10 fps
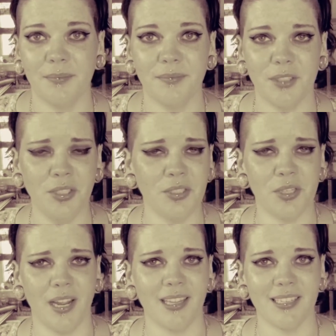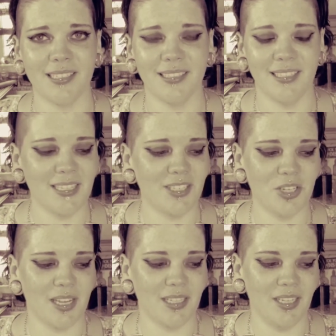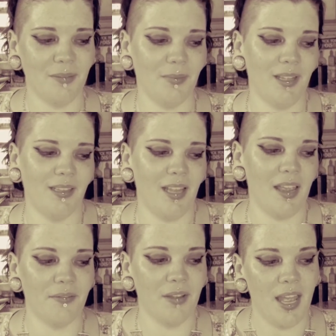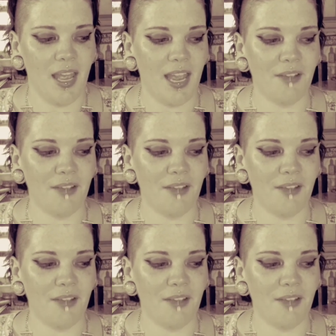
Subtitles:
You should try this. It's just, if